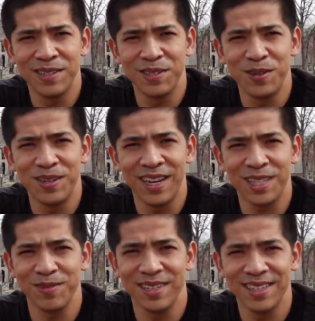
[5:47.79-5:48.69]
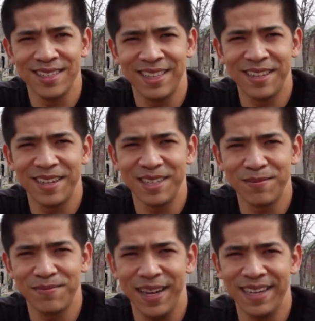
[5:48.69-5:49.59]
tune in next week. Thank you guys.
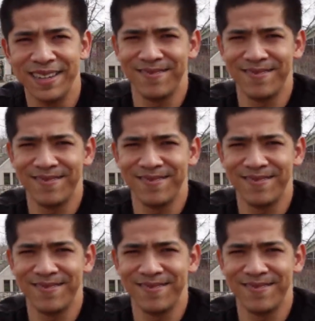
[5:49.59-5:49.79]
Bye.